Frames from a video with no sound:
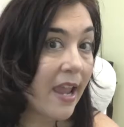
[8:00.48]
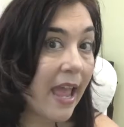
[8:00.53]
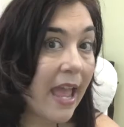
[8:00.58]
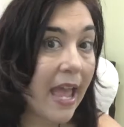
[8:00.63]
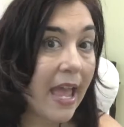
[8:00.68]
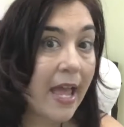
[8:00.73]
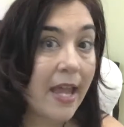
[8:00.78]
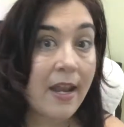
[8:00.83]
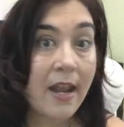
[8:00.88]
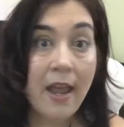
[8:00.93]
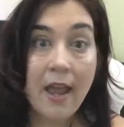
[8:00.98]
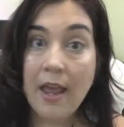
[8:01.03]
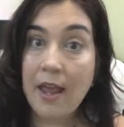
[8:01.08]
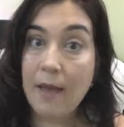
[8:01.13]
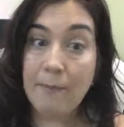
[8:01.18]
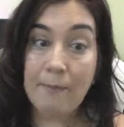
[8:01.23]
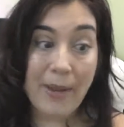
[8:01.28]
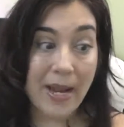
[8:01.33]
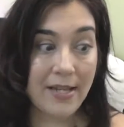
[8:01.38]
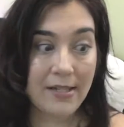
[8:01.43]
had,
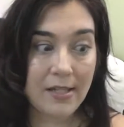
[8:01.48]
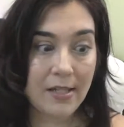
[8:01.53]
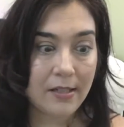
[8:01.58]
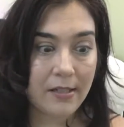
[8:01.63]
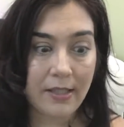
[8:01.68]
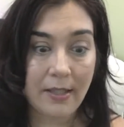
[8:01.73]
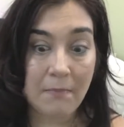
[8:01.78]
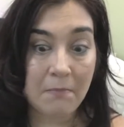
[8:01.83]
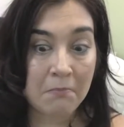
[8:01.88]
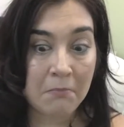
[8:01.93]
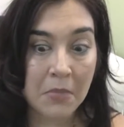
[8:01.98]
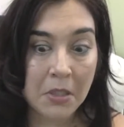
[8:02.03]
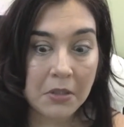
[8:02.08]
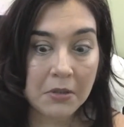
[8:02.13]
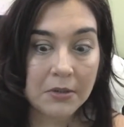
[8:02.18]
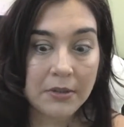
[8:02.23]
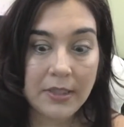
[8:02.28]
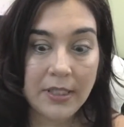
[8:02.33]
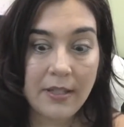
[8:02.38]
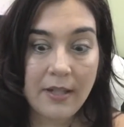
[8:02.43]
basically
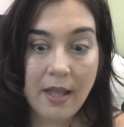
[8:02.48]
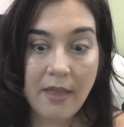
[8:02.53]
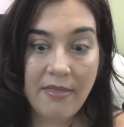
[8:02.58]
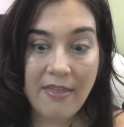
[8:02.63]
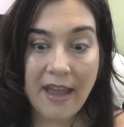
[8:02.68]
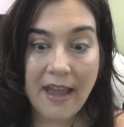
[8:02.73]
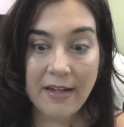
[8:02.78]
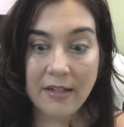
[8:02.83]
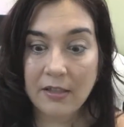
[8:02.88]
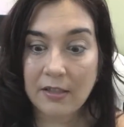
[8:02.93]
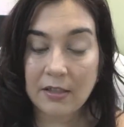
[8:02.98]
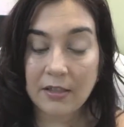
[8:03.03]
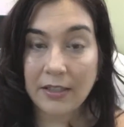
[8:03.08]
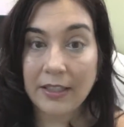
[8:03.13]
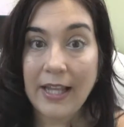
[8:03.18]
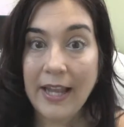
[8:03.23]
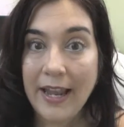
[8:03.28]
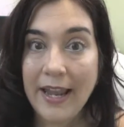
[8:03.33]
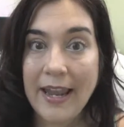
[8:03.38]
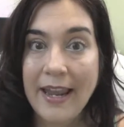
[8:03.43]
molded that
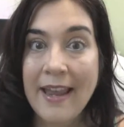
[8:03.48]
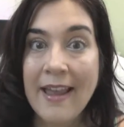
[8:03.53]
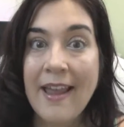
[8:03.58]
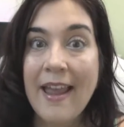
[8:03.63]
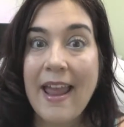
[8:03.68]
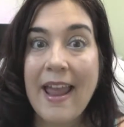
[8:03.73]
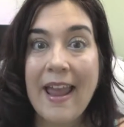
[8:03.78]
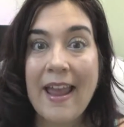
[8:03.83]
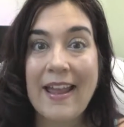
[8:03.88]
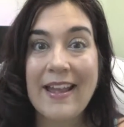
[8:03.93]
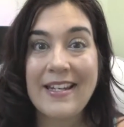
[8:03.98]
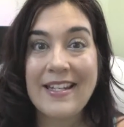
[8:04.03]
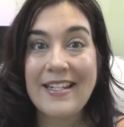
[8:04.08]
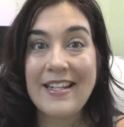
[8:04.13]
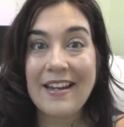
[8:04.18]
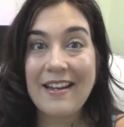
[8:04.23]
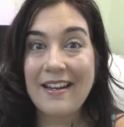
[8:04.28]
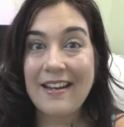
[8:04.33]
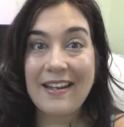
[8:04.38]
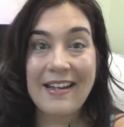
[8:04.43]
clay,
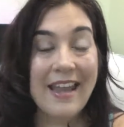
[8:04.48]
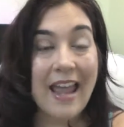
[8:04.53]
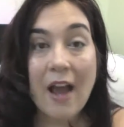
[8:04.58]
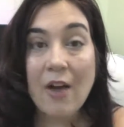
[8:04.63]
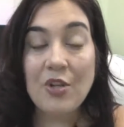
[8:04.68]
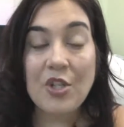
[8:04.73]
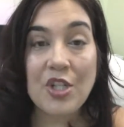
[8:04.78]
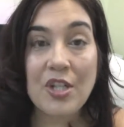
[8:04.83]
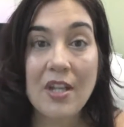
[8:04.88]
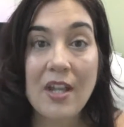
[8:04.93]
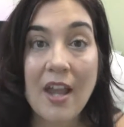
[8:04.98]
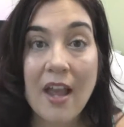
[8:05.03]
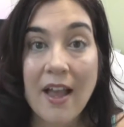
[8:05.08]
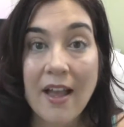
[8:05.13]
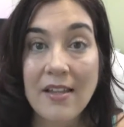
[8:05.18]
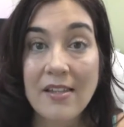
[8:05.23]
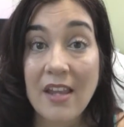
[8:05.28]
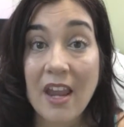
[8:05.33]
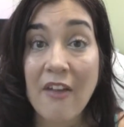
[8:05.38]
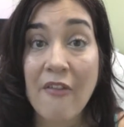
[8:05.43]
and now she
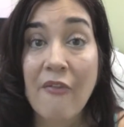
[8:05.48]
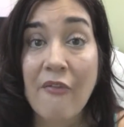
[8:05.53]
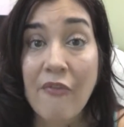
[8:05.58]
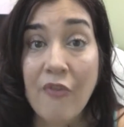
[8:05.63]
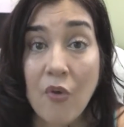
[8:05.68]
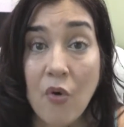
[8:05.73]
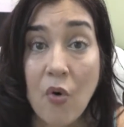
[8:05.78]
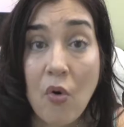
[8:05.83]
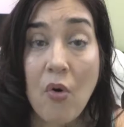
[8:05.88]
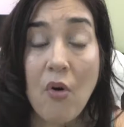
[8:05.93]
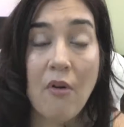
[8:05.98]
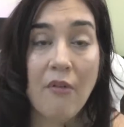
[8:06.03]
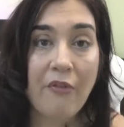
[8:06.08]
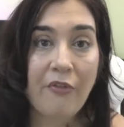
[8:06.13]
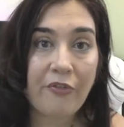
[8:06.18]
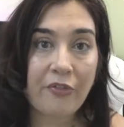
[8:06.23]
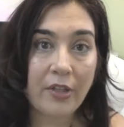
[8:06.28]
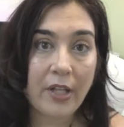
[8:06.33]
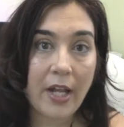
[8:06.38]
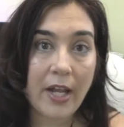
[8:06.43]
has a
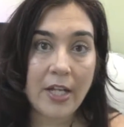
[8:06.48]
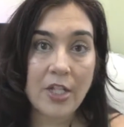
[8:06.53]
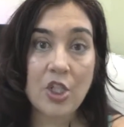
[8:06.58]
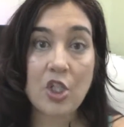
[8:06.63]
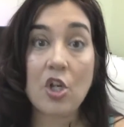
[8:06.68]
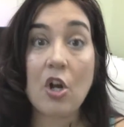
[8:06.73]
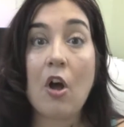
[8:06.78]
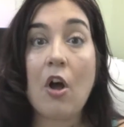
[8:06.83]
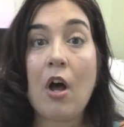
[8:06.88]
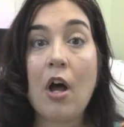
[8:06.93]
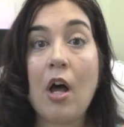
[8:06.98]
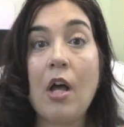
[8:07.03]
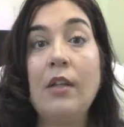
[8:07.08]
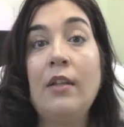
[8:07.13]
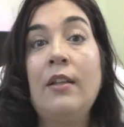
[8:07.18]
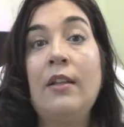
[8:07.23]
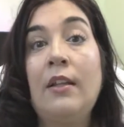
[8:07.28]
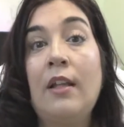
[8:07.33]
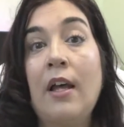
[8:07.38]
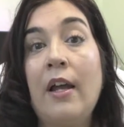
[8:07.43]
full-fledged
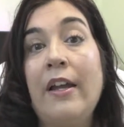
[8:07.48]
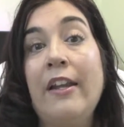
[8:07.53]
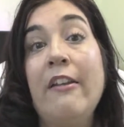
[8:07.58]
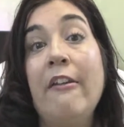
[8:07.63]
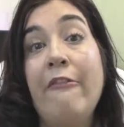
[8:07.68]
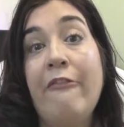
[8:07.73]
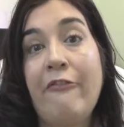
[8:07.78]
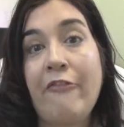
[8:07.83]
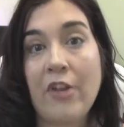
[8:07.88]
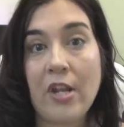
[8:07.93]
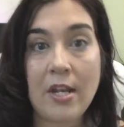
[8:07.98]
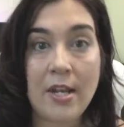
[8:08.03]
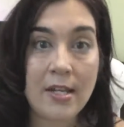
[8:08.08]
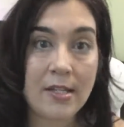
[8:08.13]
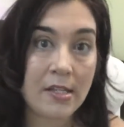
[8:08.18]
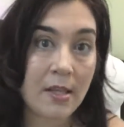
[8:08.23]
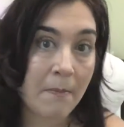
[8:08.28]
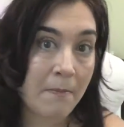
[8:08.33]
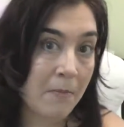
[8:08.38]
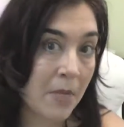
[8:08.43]
online
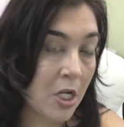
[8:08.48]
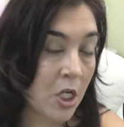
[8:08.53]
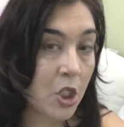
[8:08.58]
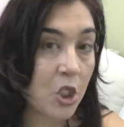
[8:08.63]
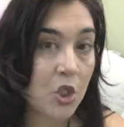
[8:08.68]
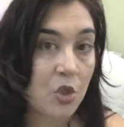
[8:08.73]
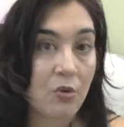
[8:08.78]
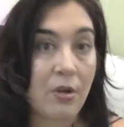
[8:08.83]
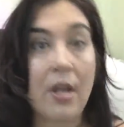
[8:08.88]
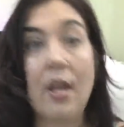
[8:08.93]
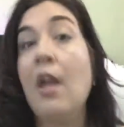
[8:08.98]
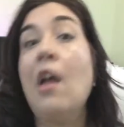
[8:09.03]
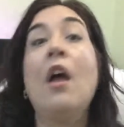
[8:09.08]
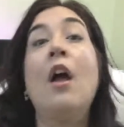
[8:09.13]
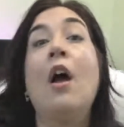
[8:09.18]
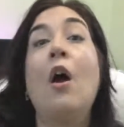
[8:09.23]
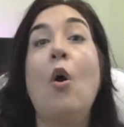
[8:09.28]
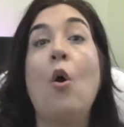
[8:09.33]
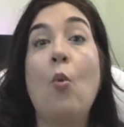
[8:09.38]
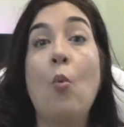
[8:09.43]
fitness ministry
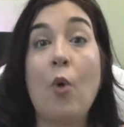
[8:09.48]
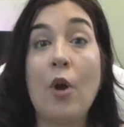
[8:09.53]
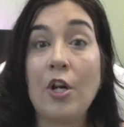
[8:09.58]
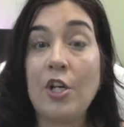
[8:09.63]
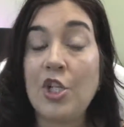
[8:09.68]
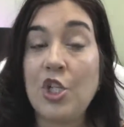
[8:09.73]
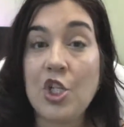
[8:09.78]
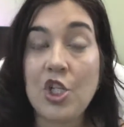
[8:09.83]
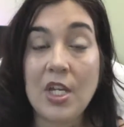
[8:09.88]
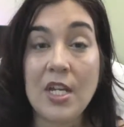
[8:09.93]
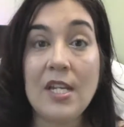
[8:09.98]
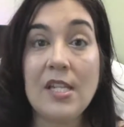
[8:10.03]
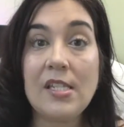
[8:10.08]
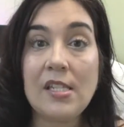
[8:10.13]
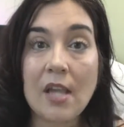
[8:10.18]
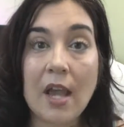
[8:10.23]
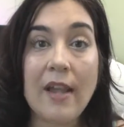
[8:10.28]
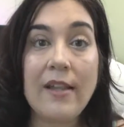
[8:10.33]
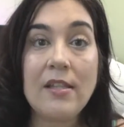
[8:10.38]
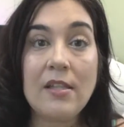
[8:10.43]
where she
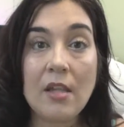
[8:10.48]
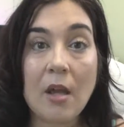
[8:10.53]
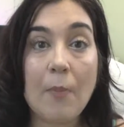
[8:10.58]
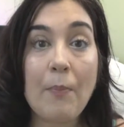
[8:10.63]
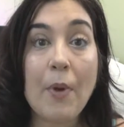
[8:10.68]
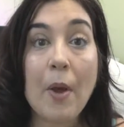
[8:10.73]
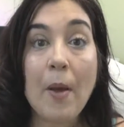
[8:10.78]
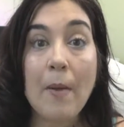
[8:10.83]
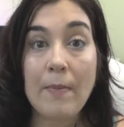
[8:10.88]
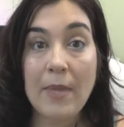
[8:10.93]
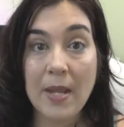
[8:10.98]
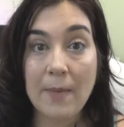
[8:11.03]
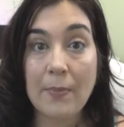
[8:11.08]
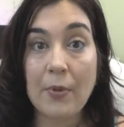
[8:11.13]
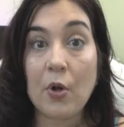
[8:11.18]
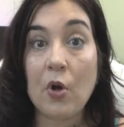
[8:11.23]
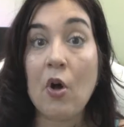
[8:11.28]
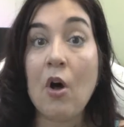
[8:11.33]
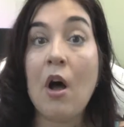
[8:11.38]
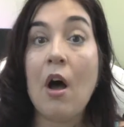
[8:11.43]
signs up
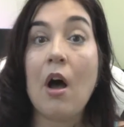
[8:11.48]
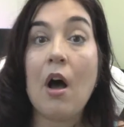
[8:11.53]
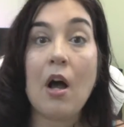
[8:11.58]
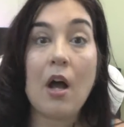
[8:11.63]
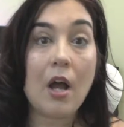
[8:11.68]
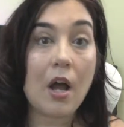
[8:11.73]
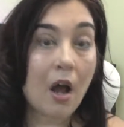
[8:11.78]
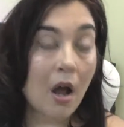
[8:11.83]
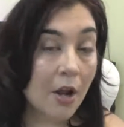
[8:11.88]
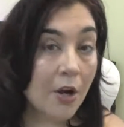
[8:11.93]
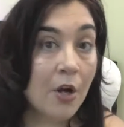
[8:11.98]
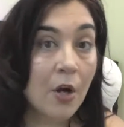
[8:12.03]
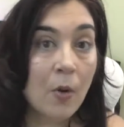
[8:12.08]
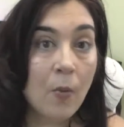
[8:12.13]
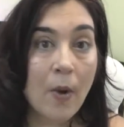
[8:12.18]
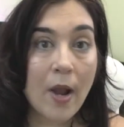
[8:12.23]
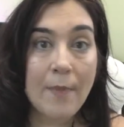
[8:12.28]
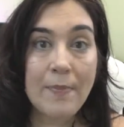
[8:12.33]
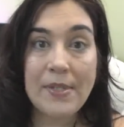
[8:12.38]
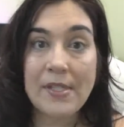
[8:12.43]
people on her
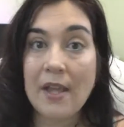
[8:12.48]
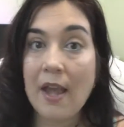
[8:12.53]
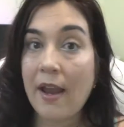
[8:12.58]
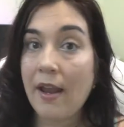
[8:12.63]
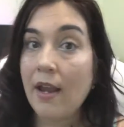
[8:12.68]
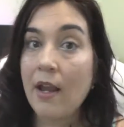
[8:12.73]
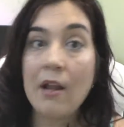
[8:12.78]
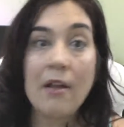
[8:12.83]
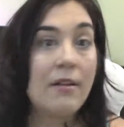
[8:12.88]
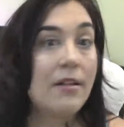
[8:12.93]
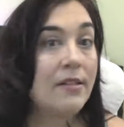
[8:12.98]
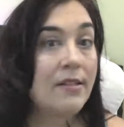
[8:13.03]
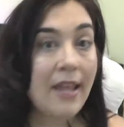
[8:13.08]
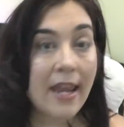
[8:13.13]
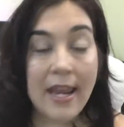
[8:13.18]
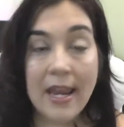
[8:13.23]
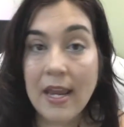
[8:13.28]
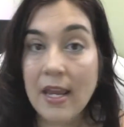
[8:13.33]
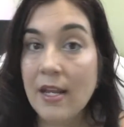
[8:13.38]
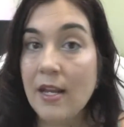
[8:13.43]
website
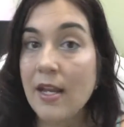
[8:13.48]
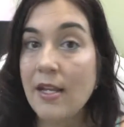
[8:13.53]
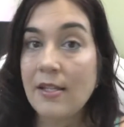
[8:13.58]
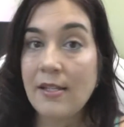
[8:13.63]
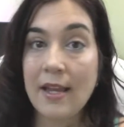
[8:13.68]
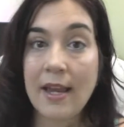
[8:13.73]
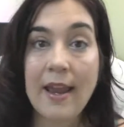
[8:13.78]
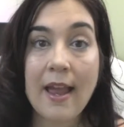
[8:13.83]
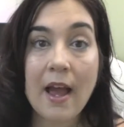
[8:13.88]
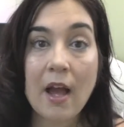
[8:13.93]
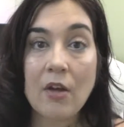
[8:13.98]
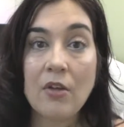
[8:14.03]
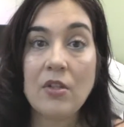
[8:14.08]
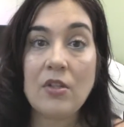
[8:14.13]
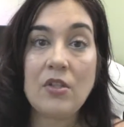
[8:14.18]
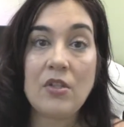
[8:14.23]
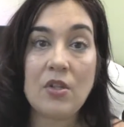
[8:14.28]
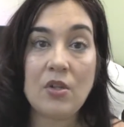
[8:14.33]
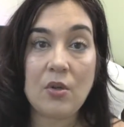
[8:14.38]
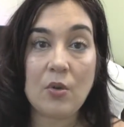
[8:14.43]
day in and day
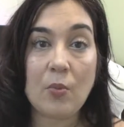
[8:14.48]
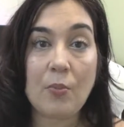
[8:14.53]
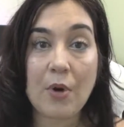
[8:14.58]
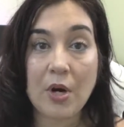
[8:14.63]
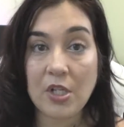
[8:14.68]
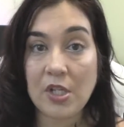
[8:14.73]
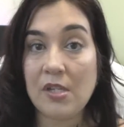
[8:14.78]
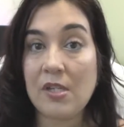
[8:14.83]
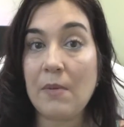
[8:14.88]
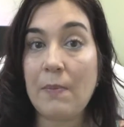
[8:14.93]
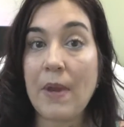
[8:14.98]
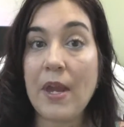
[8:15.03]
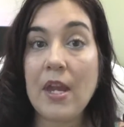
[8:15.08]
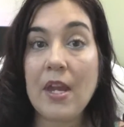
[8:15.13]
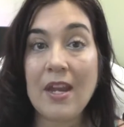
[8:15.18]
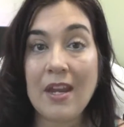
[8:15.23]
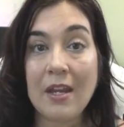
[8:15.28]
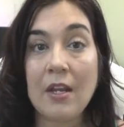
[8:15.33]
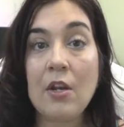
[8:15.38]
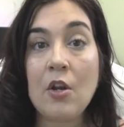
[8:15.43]
out to
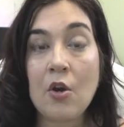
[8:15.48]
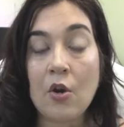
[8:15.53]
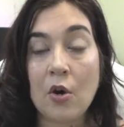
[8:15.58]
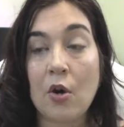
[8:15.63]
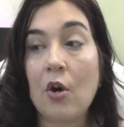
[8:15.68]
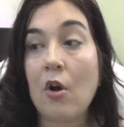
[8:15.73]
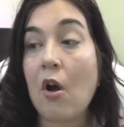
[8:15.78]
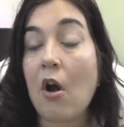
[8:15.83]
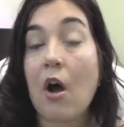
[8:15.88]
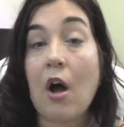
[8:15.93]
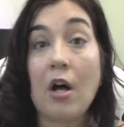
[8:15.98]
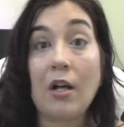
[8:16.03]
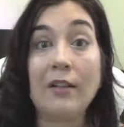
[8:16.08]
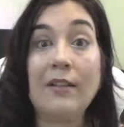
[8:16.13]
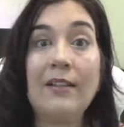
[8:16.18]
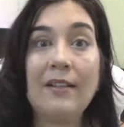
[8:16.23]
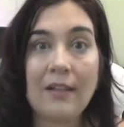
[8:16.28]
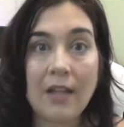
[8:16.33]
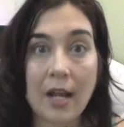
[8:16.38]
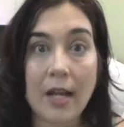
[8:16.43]
participate in her
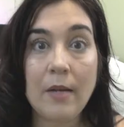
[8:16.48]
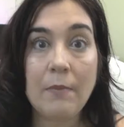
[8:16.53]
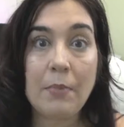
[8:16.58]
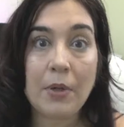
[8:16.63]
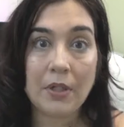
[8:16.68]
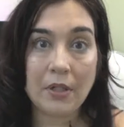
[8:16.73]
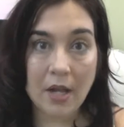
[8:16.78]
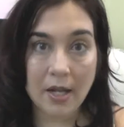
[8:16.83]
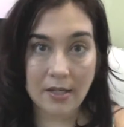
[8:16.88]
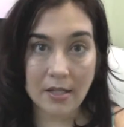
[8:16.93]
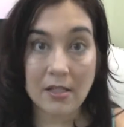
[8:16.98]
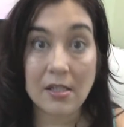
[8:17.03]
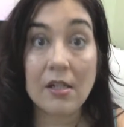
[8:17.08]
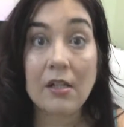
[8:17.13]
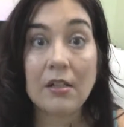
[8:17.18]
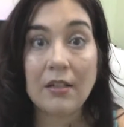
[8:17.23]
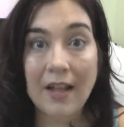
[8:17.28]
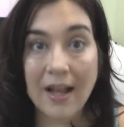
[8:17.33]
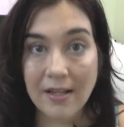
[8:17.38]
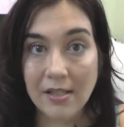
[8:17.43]
online Pilates
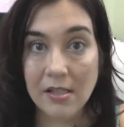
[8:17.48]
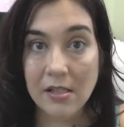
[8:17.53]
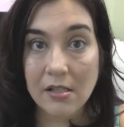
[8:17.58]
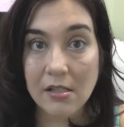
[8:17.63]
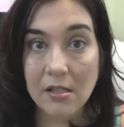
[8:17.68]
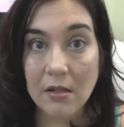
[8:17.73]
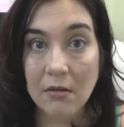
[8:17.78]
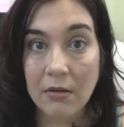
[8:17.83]
classes.